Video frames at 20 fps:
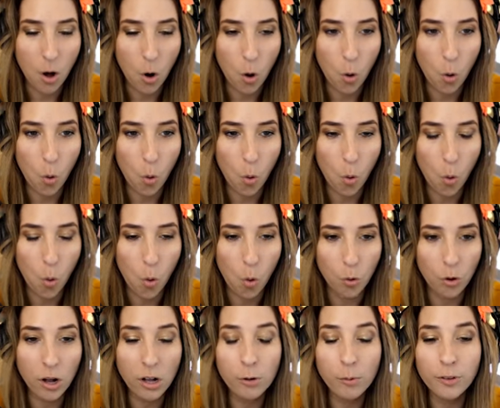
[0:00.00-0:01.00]

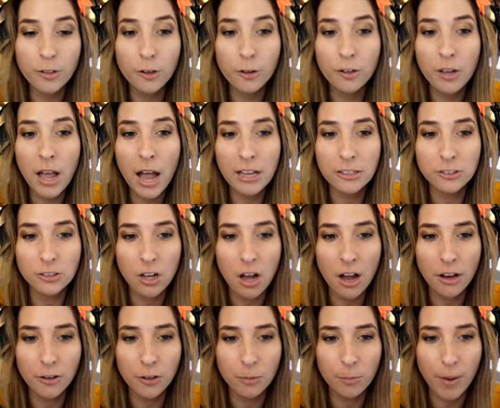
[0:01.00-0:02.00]
Oh, oh, you, I saw
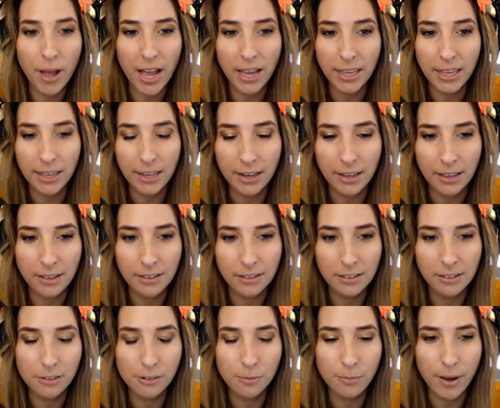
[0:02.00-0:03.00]
your back hit it.
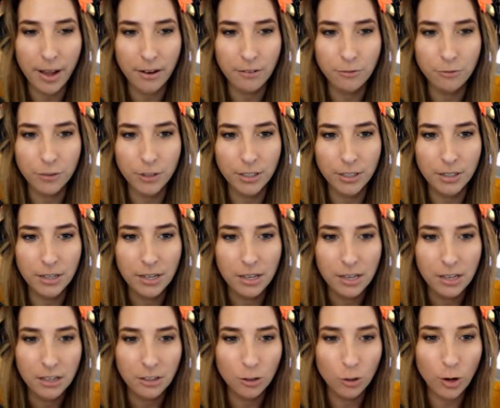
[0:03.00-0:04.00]
Your what? back
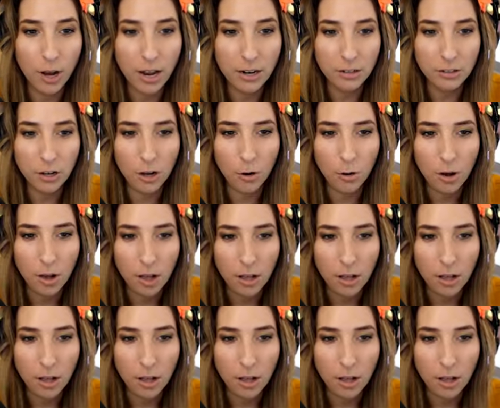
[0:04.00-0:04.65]
foot. You gotta go